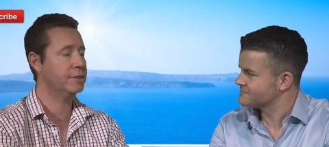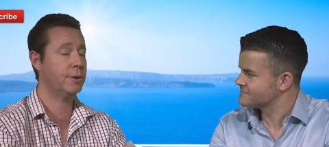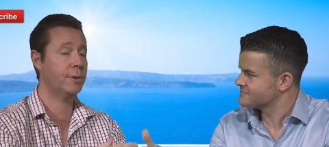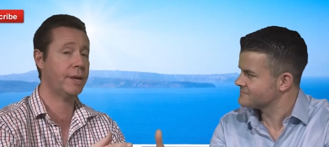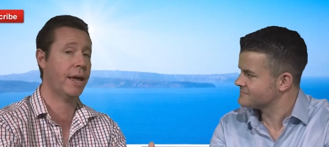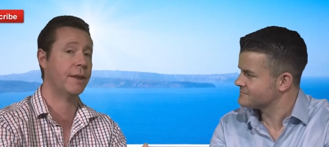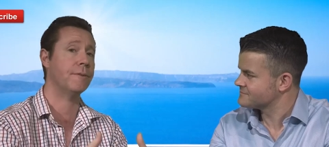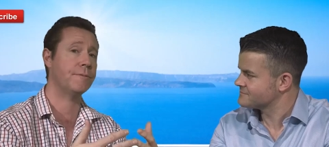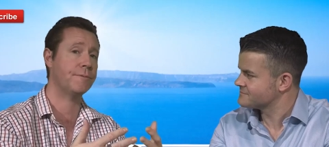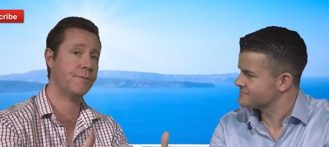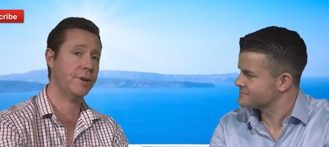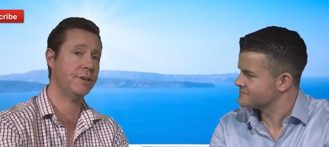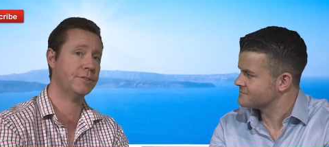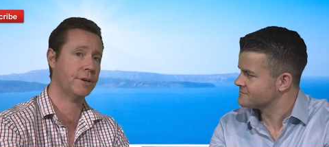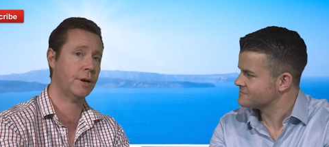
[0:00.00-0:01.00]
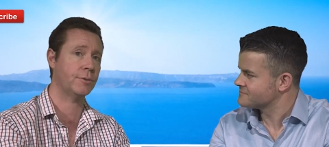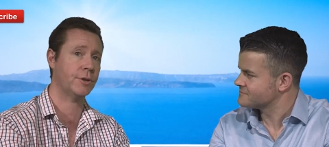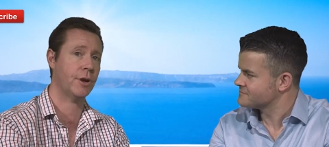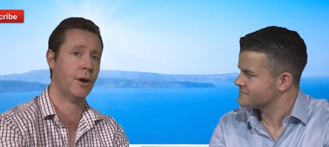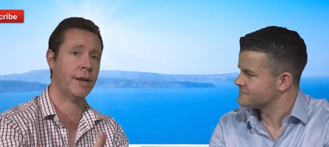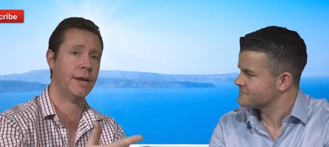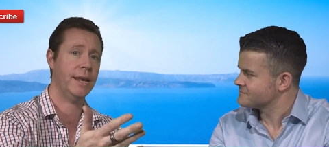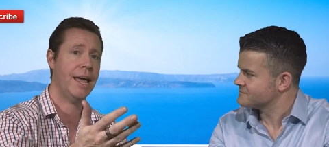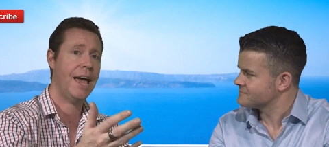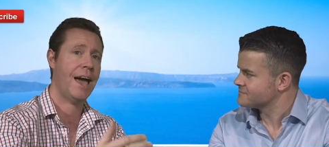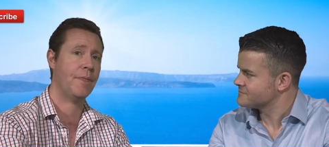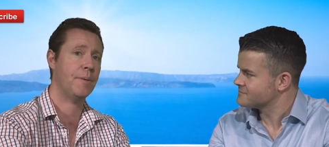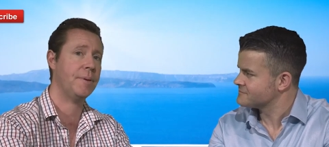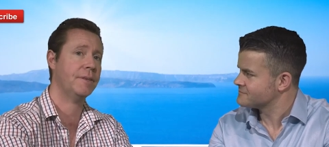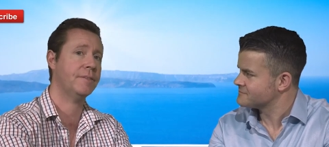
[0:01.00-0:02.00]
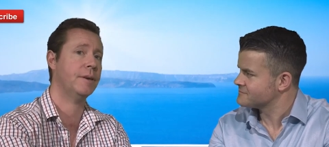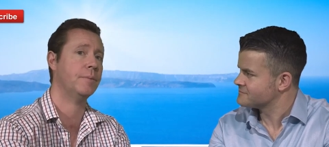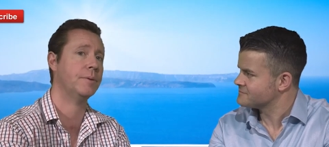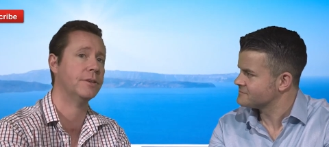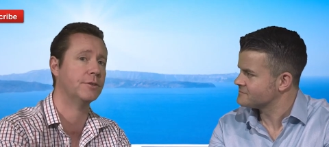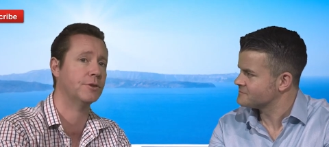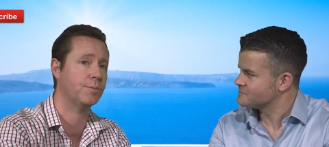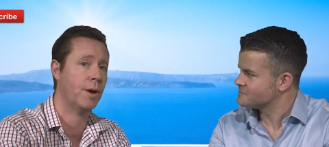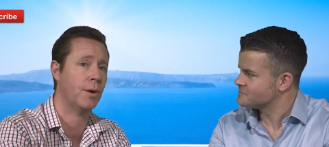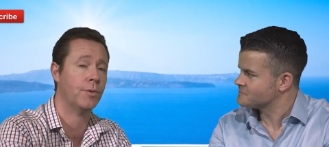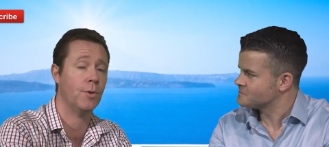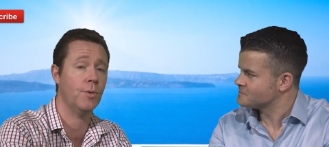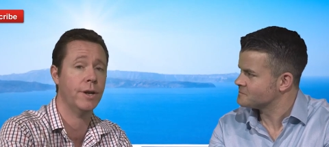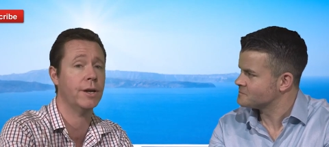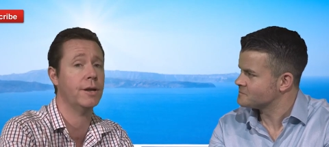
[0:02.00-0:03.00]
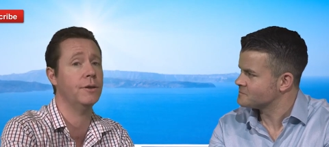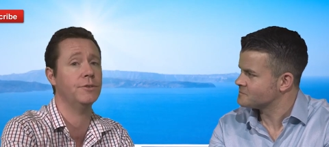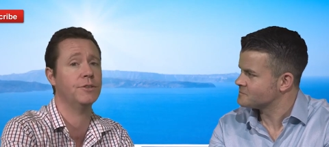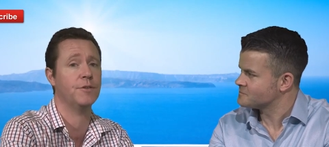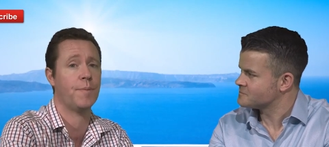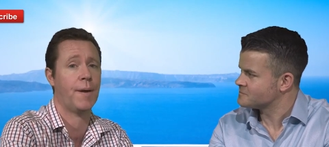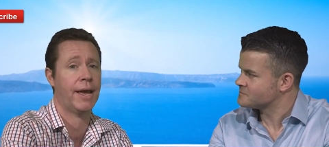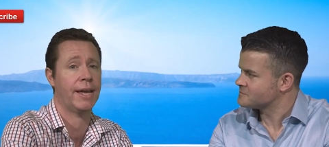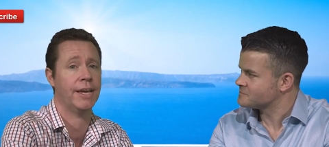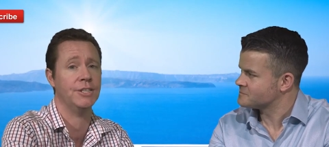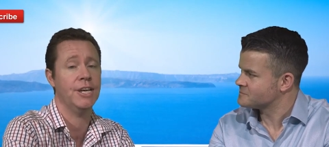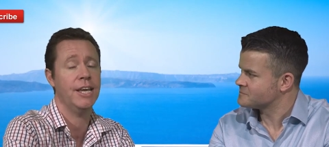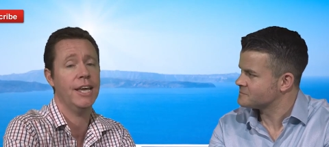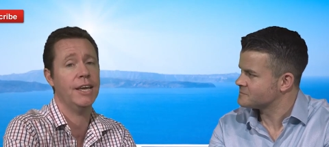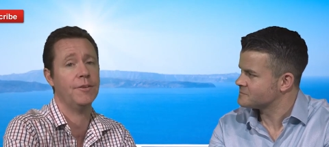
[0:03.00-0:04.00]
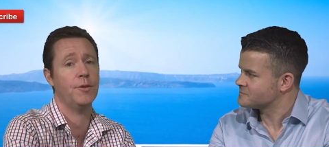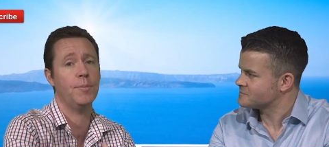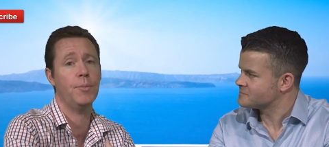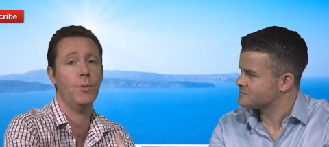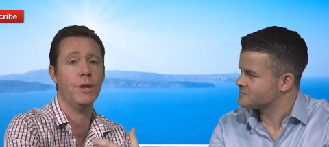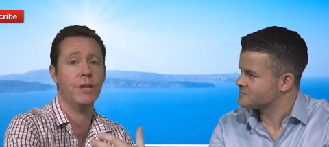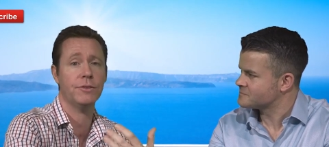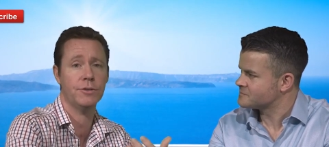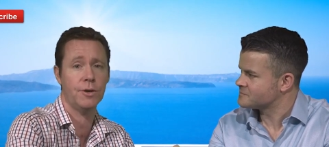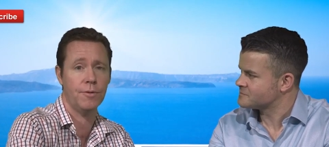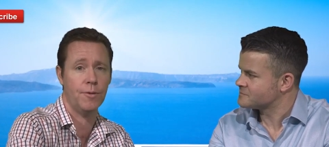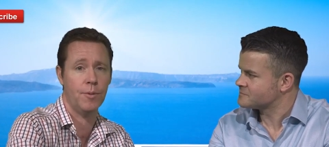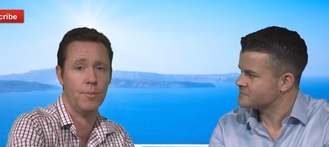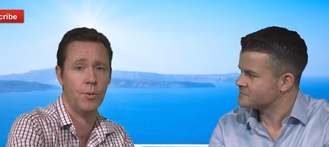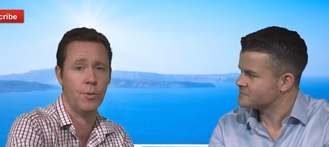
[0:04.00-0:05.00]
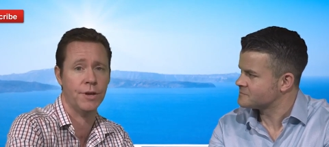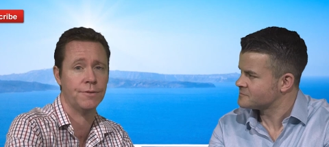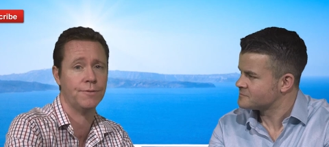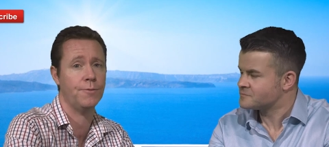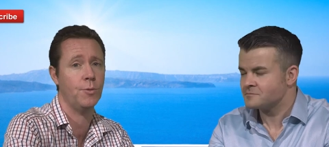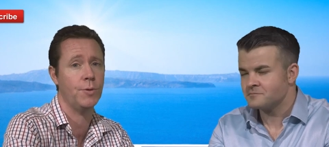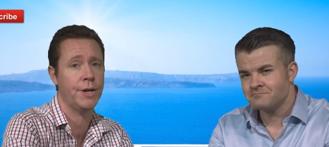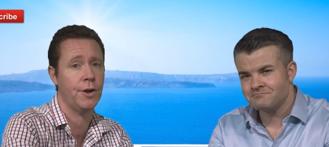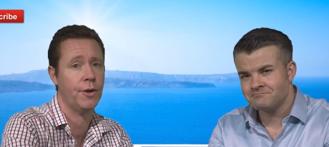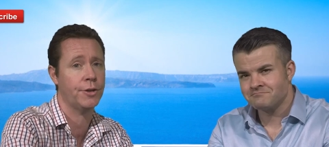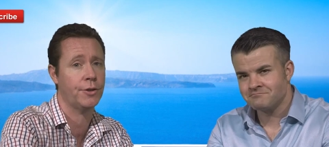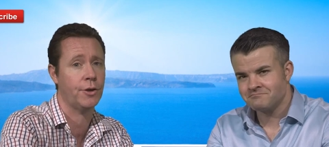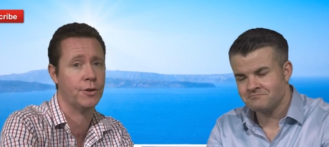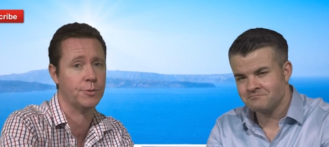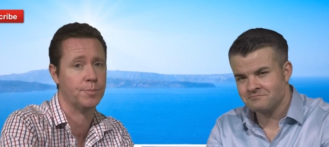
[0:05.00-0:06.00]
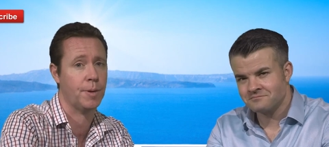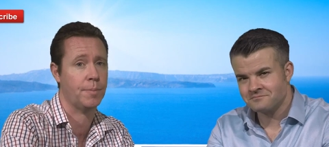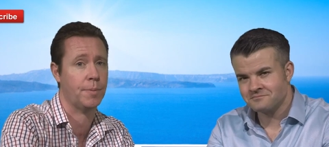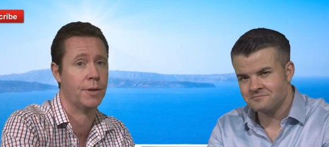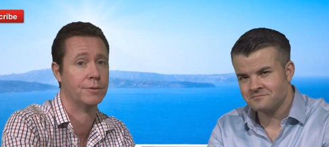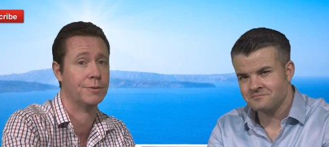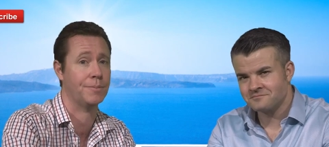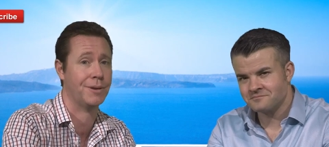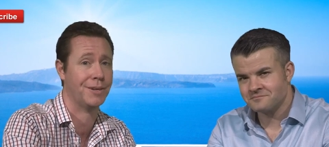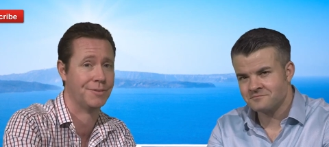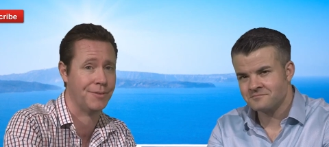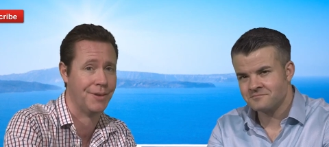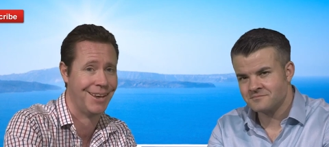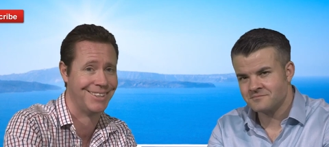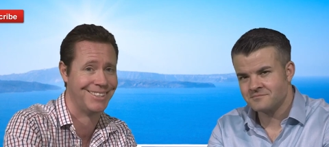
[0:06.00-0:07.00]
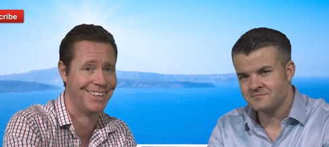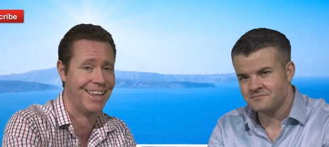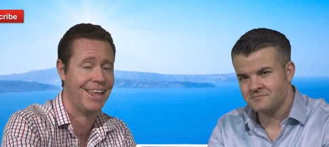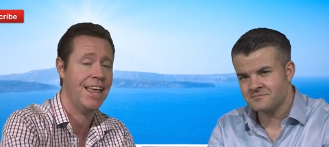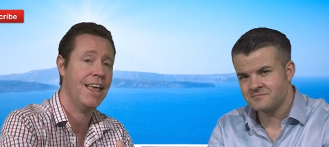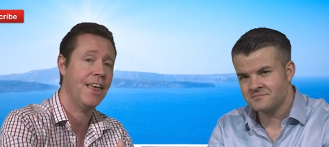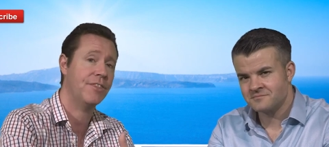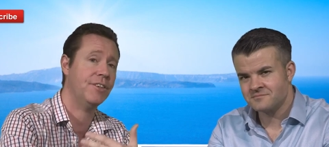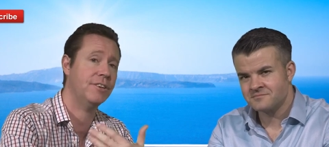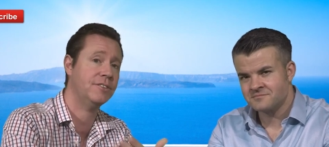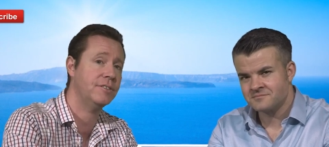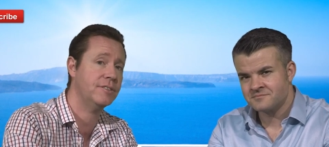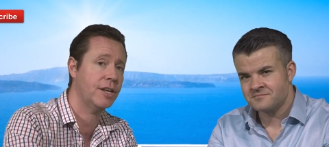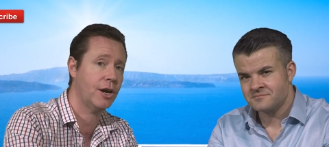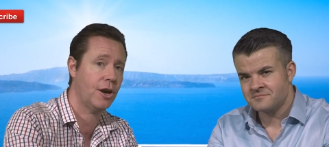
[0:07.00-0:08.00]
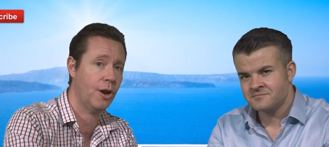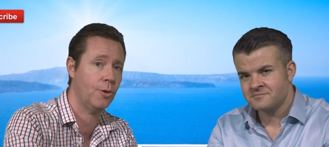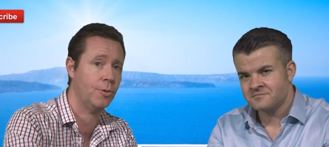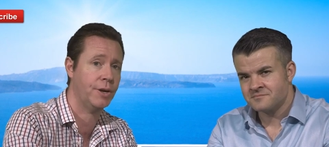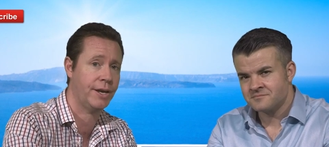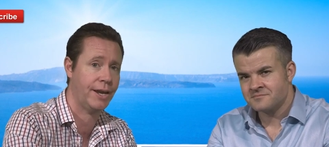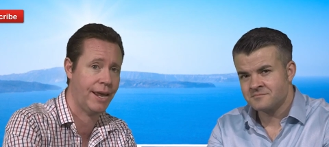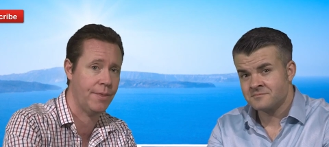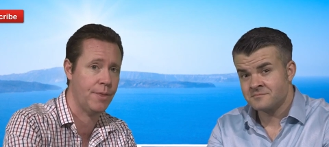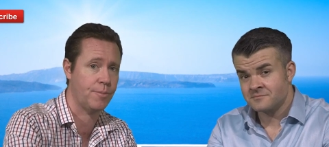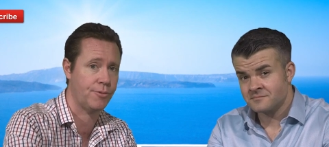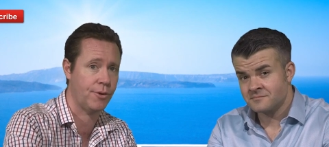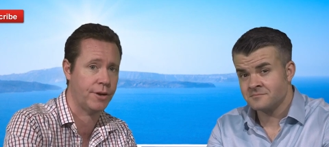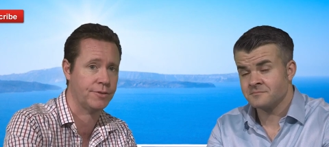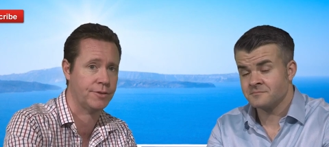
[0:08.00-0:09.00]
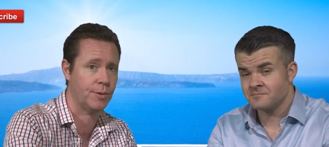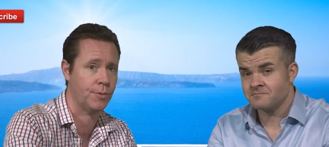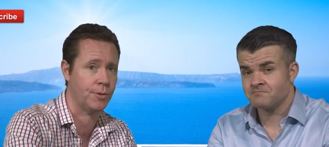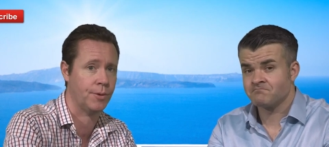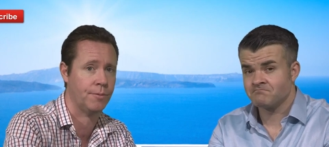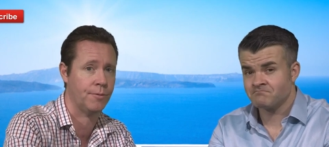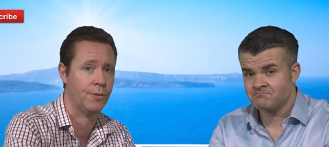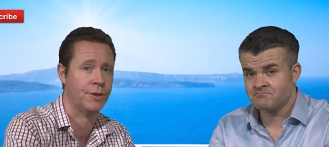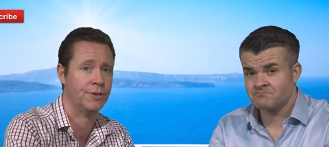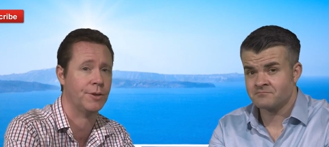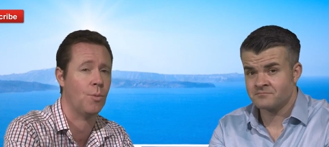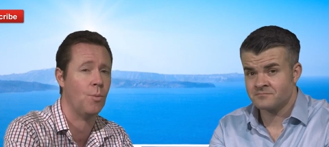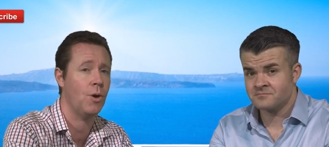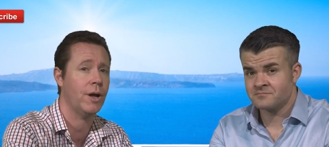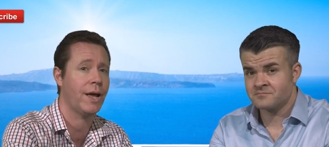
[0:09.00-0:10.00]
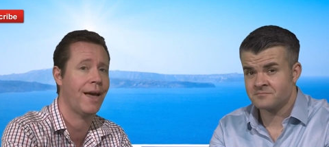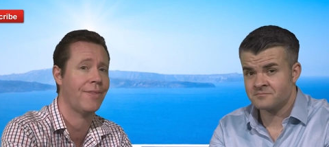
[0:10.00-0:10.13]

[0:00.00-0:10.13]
Speaker 1: So again, freestyle dining, and the big thing with this as well, the all-inclusive package, if you bought it yourself on board, it's $49 per person plus VAT. This is included in the price that we're doing for you, so work